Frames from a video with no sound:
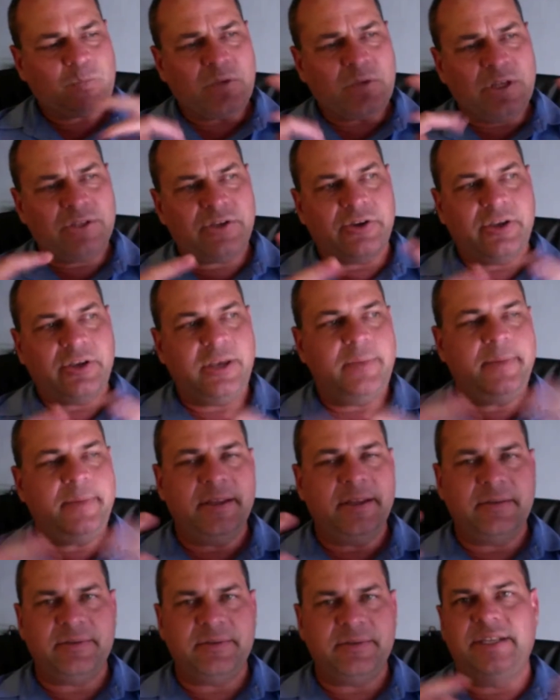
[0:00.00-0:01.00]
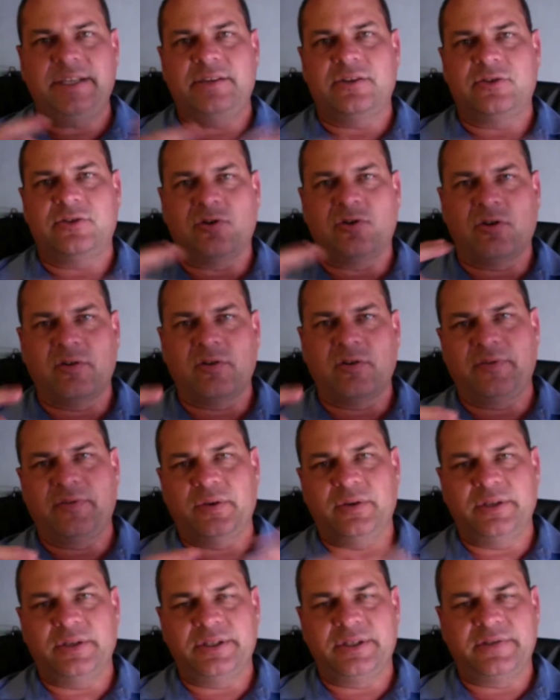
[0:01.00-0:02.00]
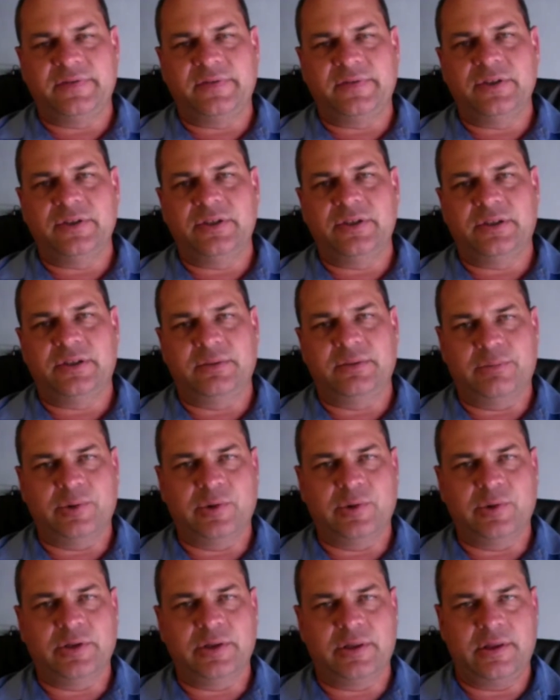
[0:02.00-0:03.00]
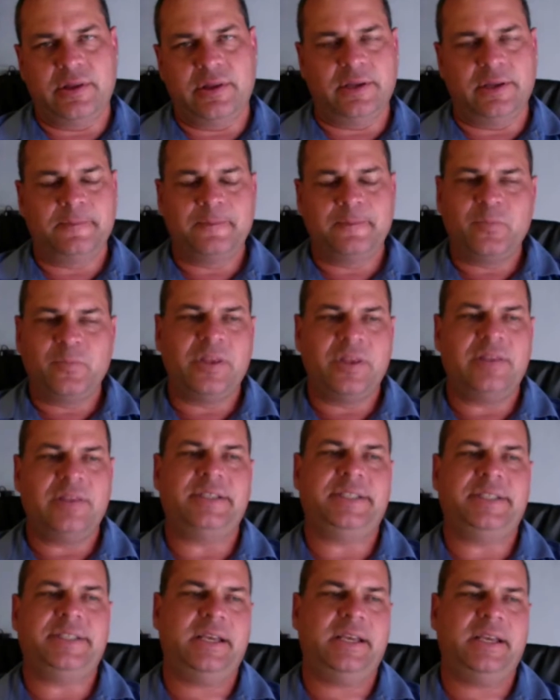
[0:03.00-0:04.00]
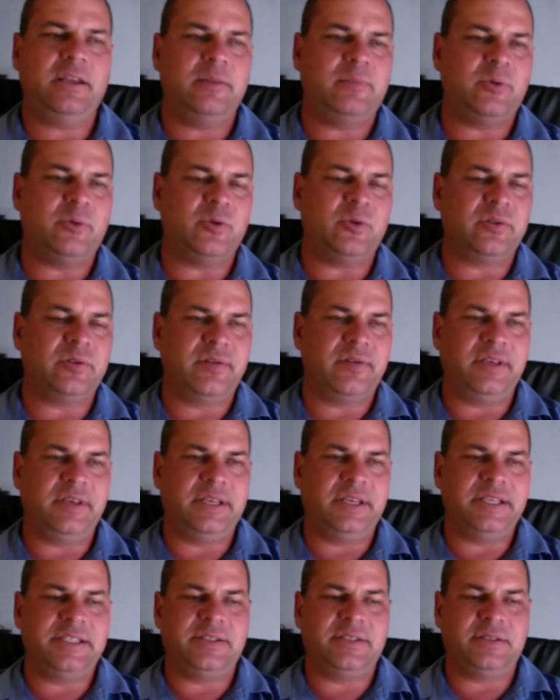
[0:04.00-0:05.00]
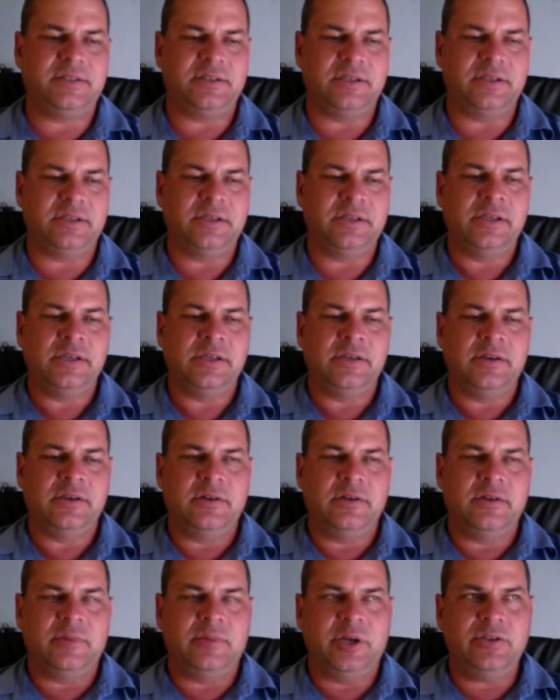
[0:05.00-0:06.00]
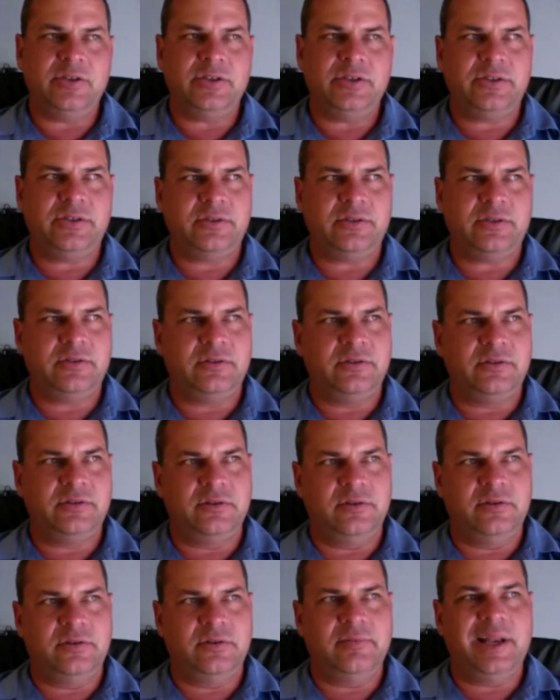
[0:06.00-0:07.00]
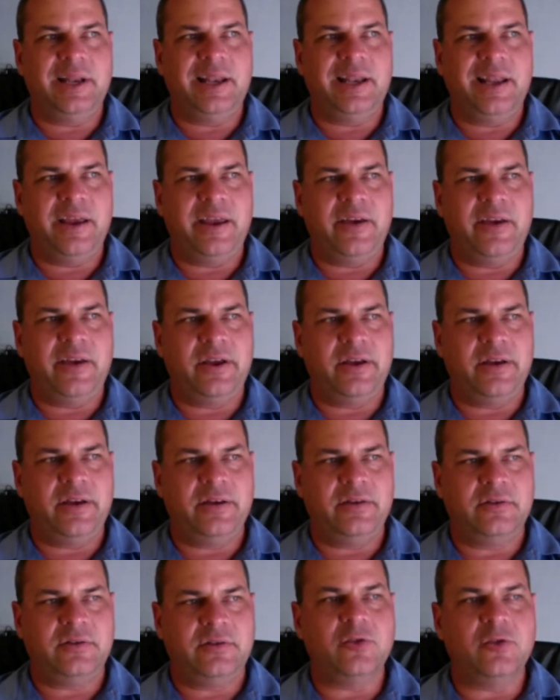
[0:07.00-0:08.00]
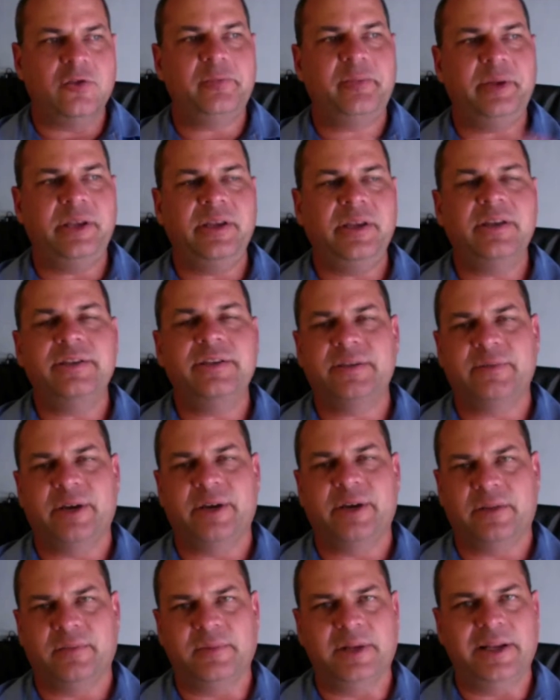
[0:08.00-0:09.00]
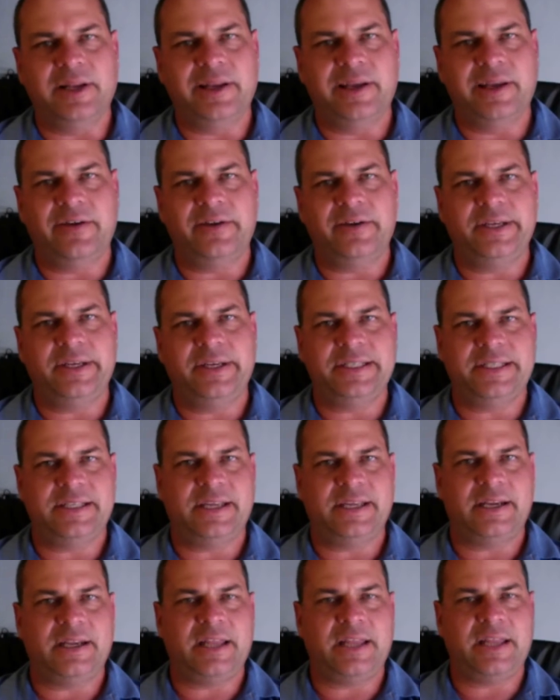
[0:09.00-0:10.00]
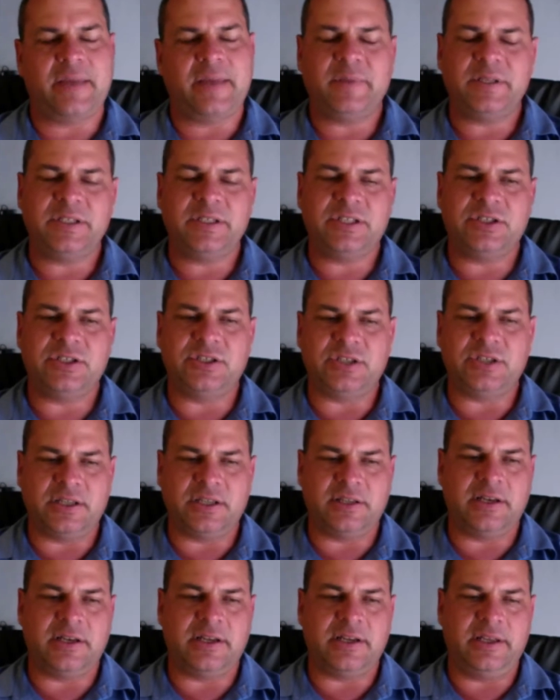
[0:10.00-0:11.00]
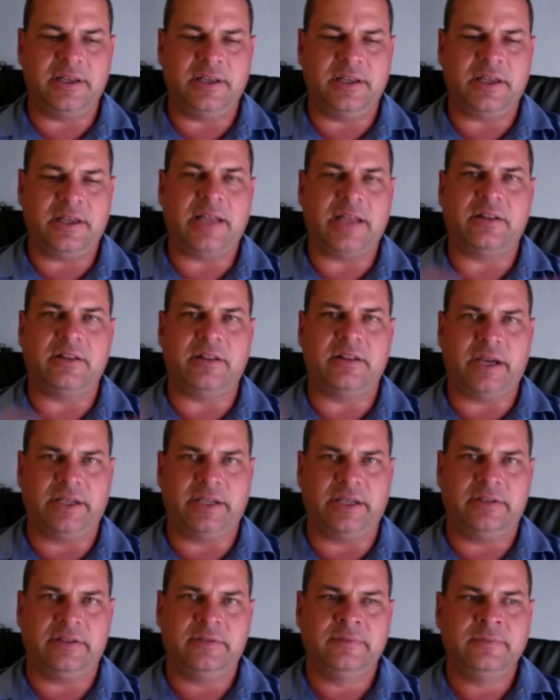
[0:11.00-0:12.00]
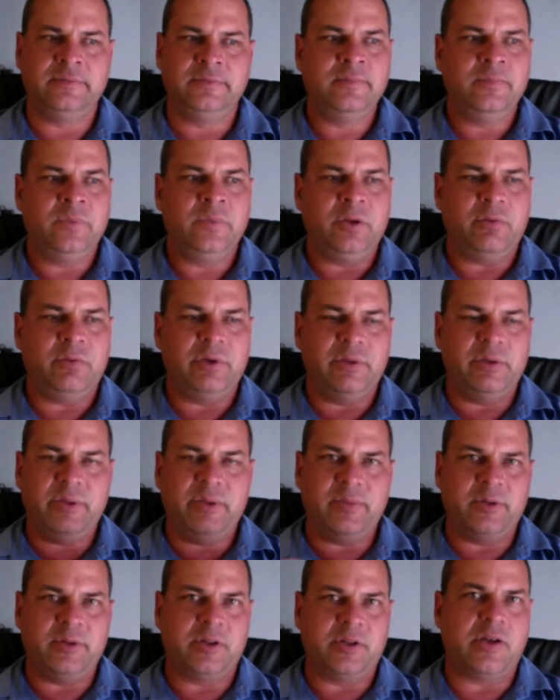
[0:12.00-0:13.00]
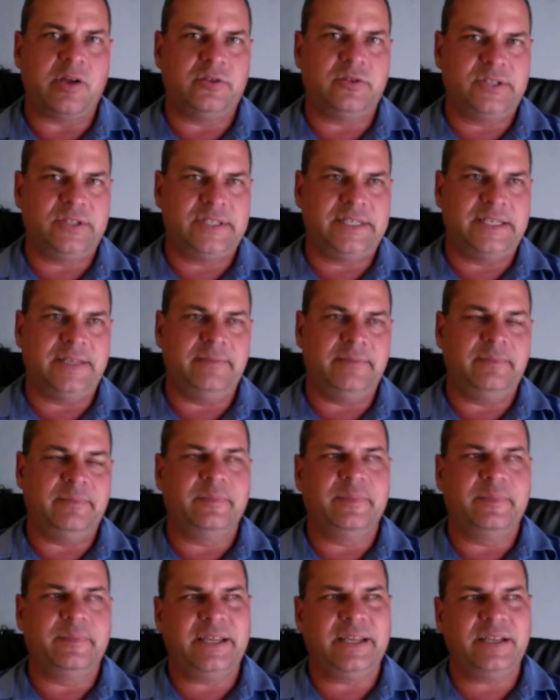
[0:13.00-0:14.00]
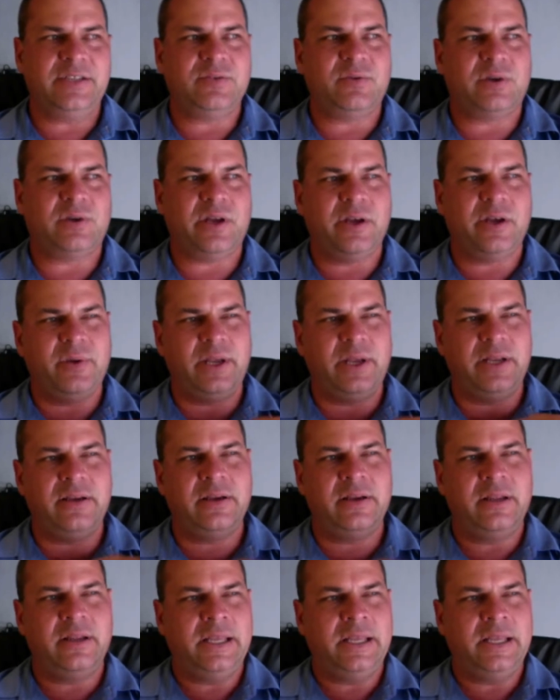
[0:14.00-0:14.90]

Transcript: So keeping the mosquitoes off you is the first important thing. The second important thing is most malaria, or opinions about malaria, is that it happens generally at night when people go to sleep. That is why when